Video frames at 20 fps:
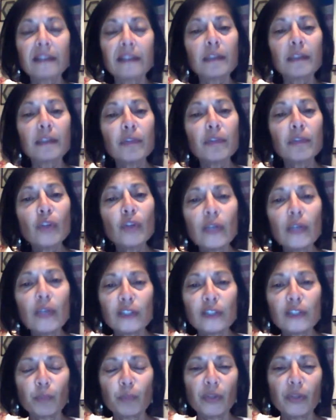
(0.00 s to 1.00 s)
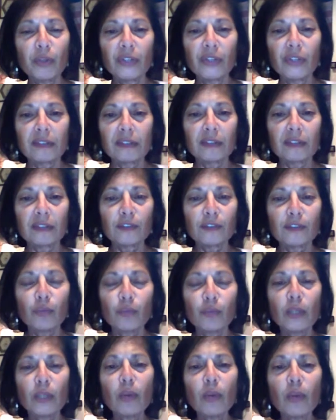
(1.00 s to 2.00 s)
some of your experiences of
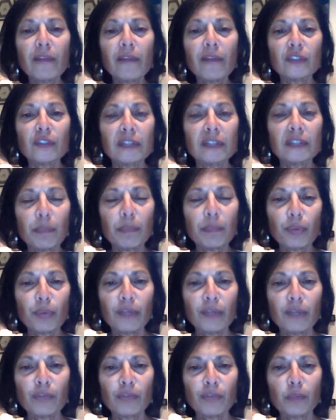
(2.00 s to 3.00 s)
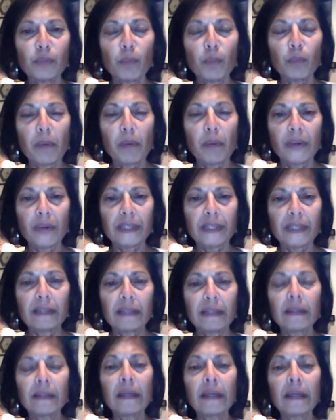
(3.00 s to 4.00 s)
when you have to separate from your
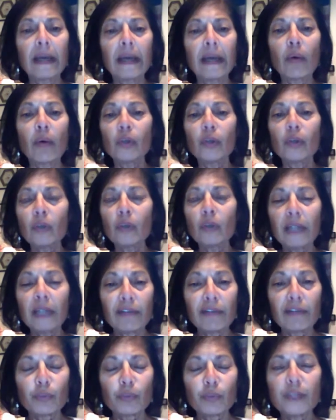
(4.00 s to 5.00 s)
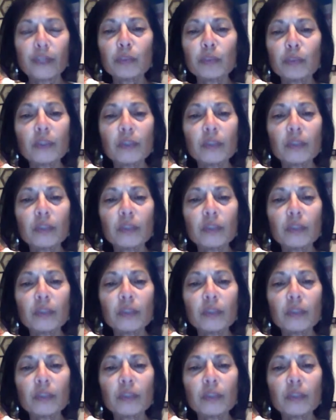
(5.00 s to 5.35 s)
partner or your loved ones.